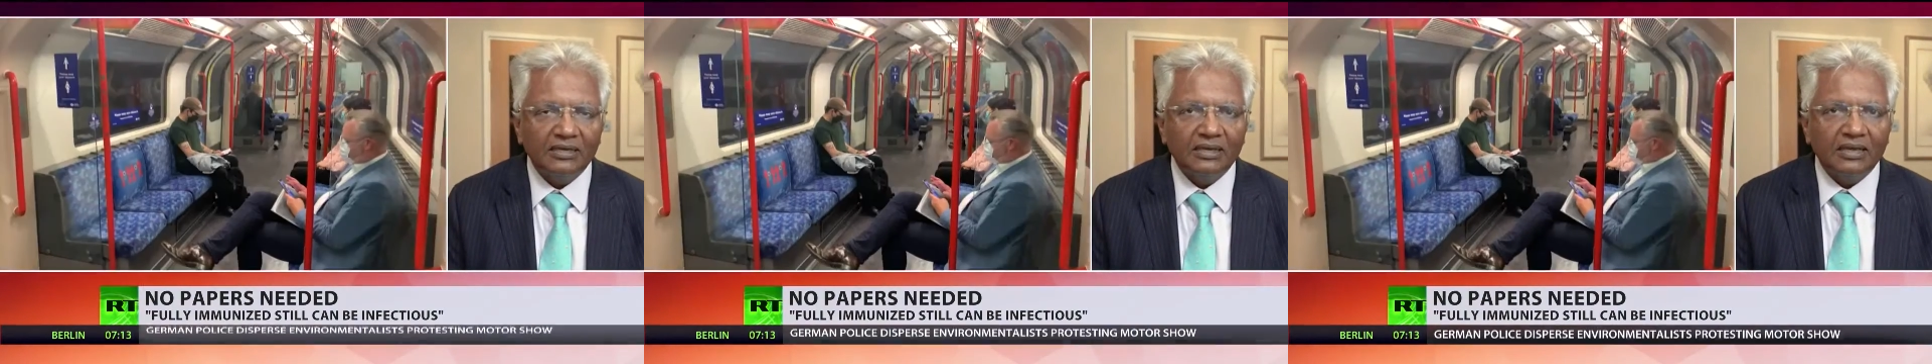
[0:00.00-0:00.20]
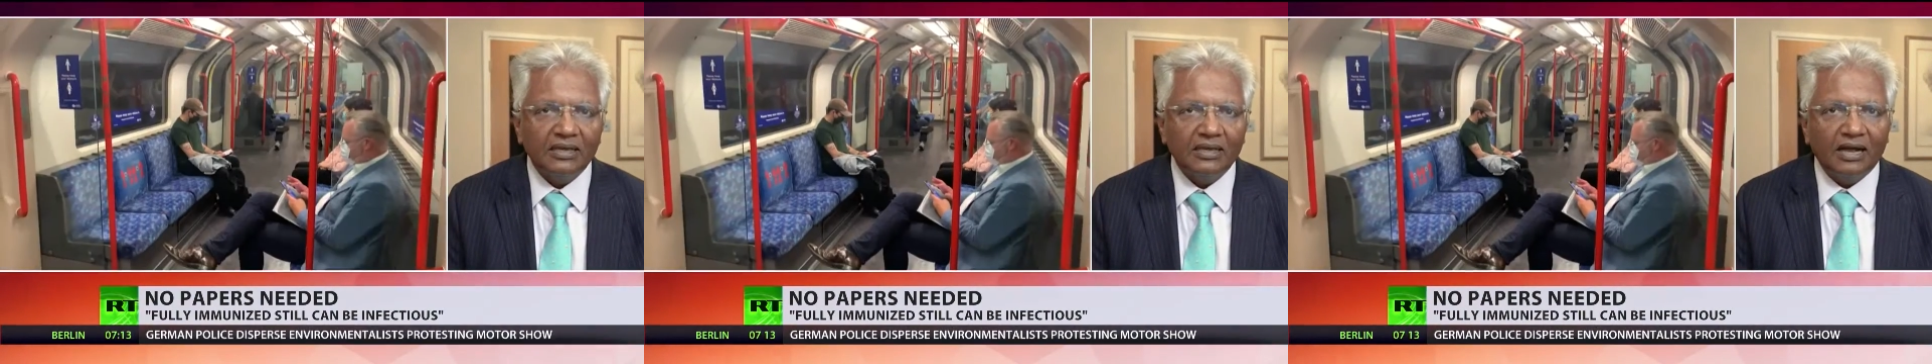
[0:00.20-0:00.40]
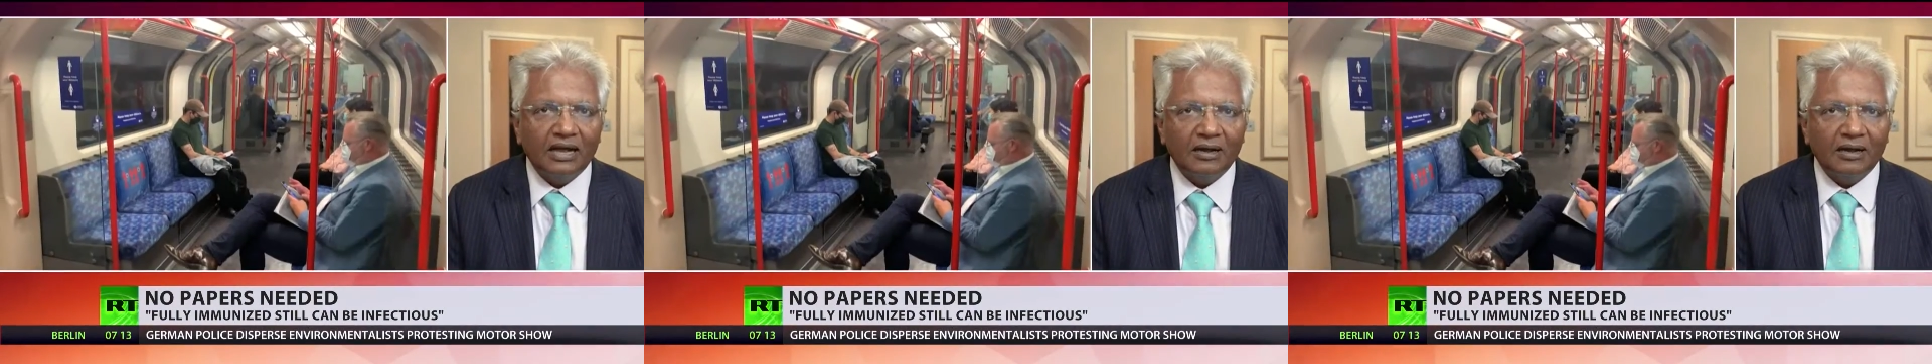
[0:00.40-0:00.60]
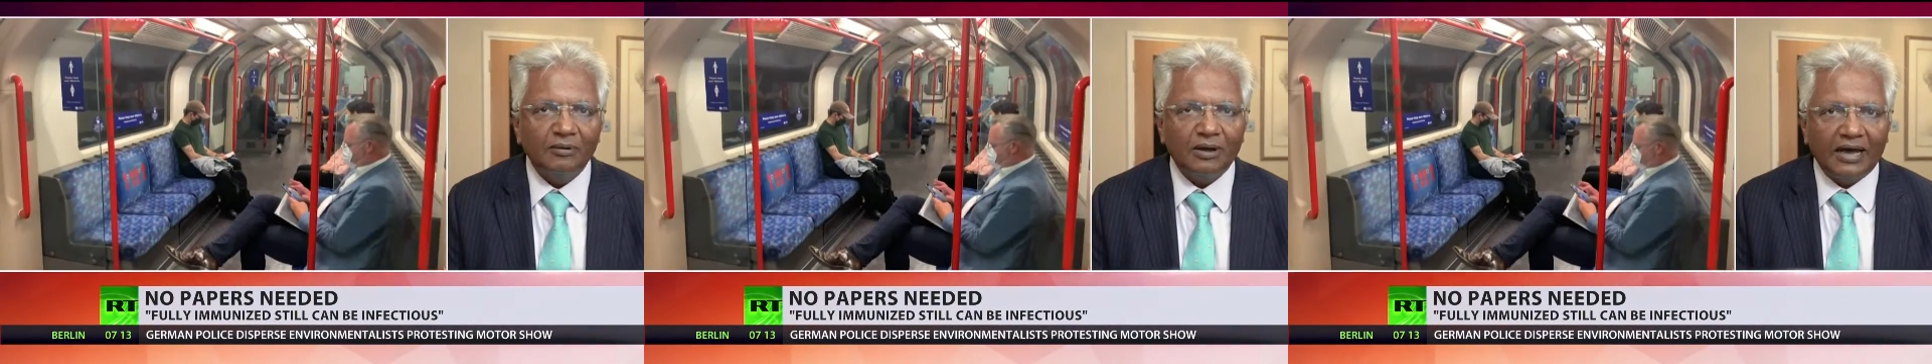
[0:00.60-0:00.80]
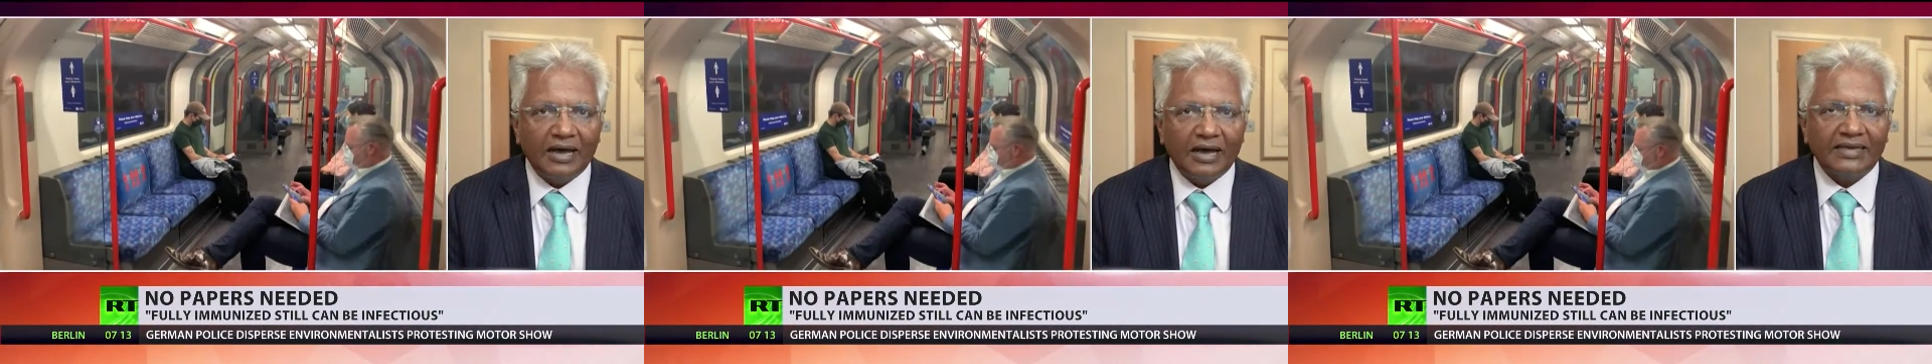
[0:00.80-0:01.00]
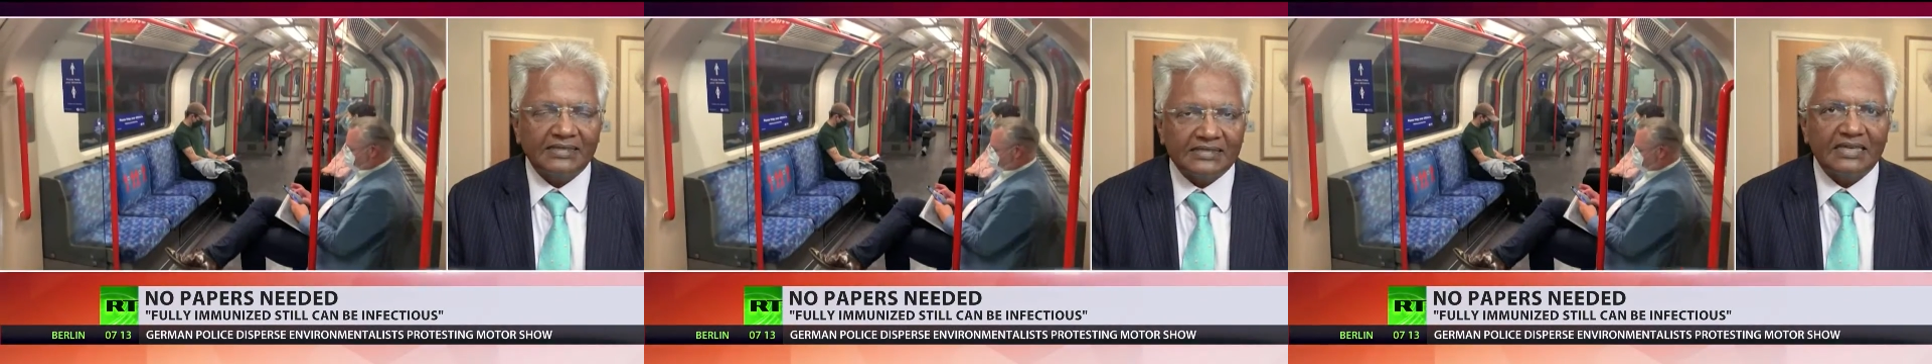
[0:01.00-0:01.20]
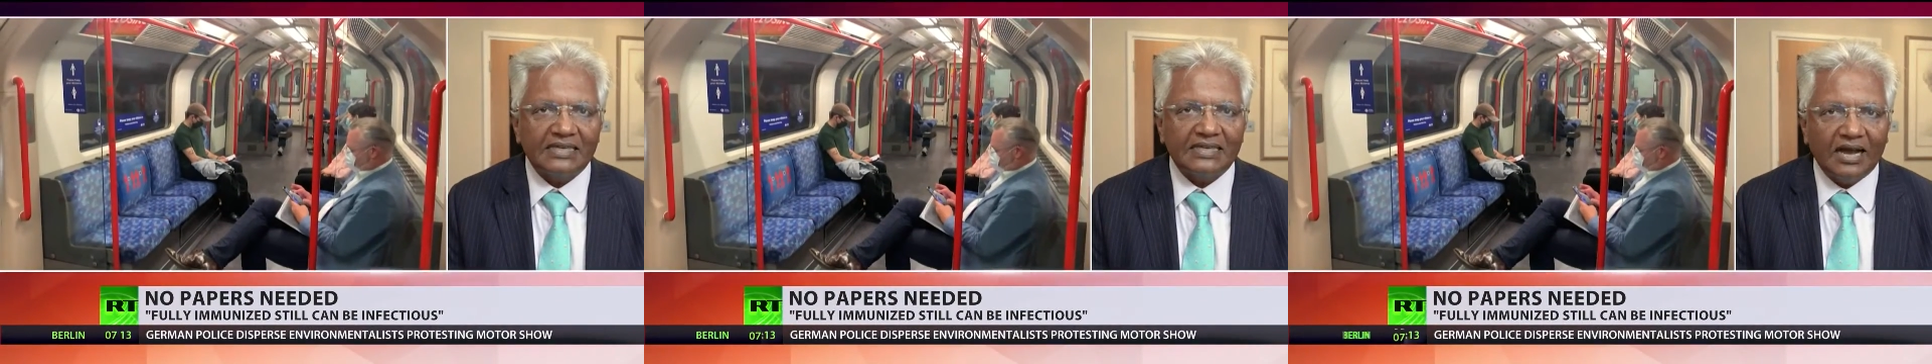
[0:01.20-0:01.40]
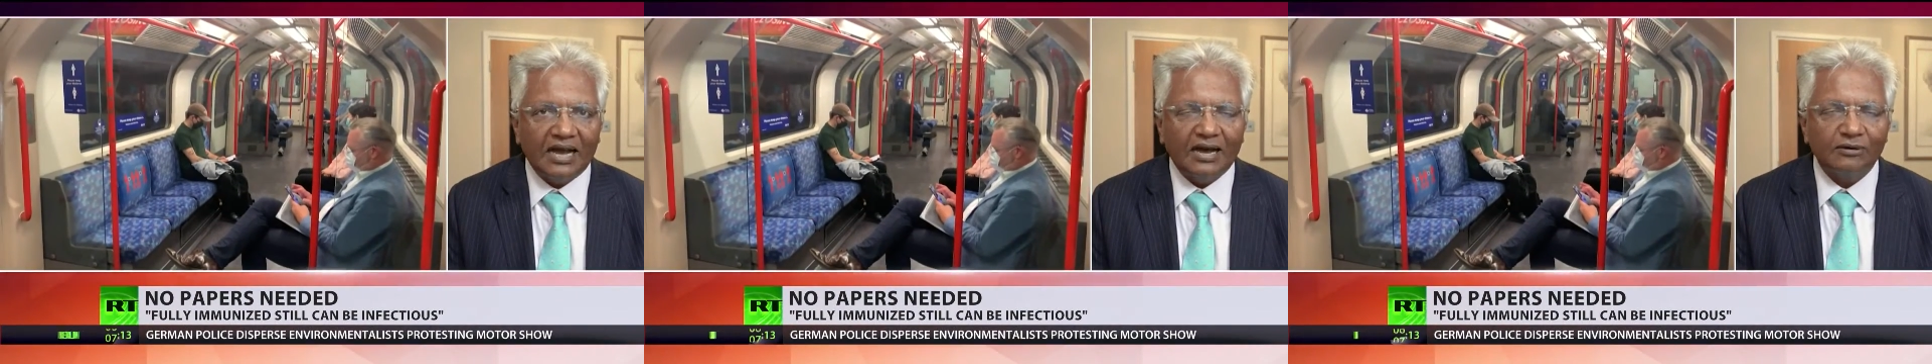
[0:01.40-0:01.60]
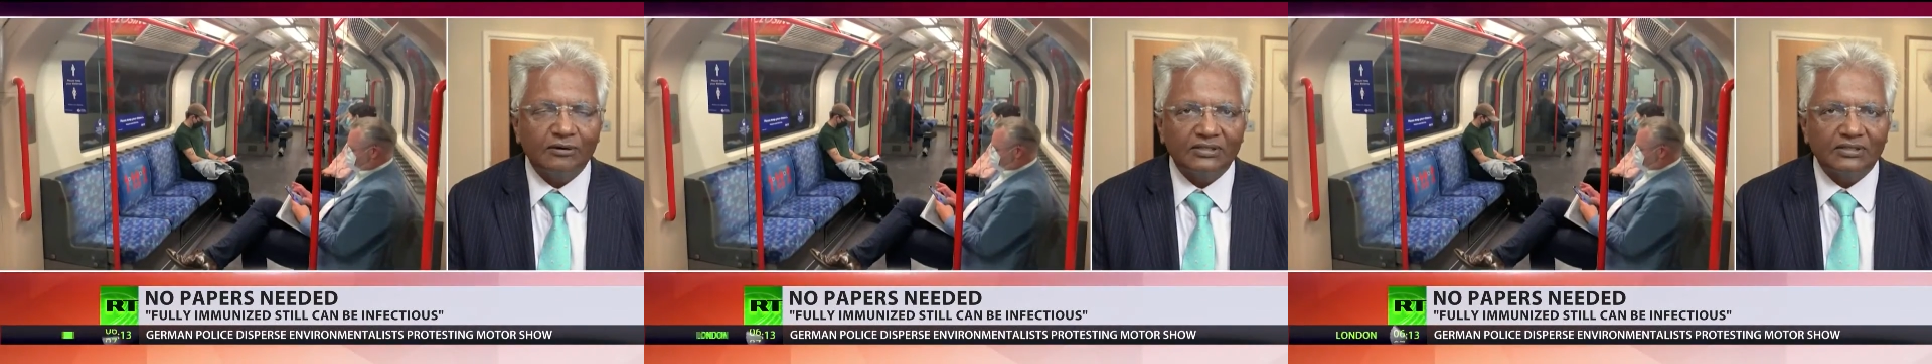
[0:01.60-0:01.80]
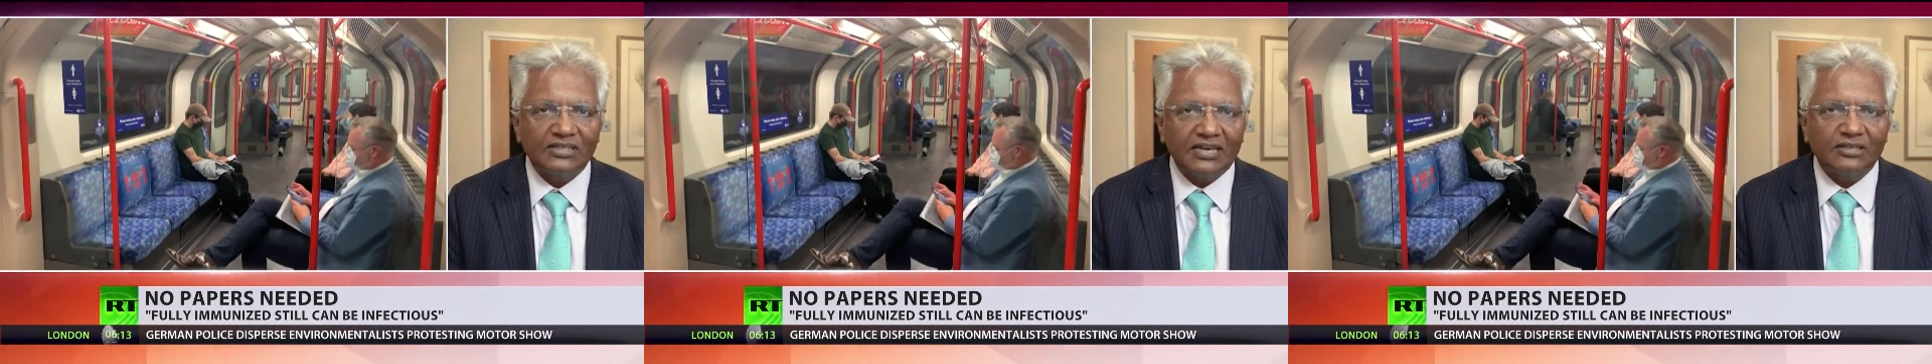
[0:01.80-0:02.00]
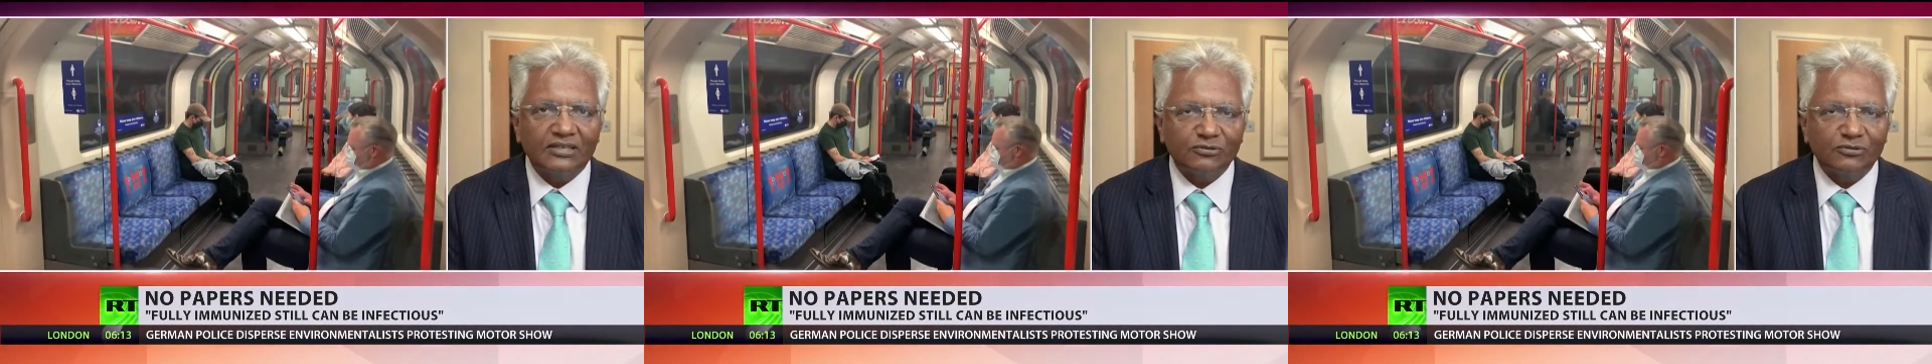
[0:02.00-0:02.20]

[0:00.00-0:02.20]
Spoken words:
I can see how the Secretary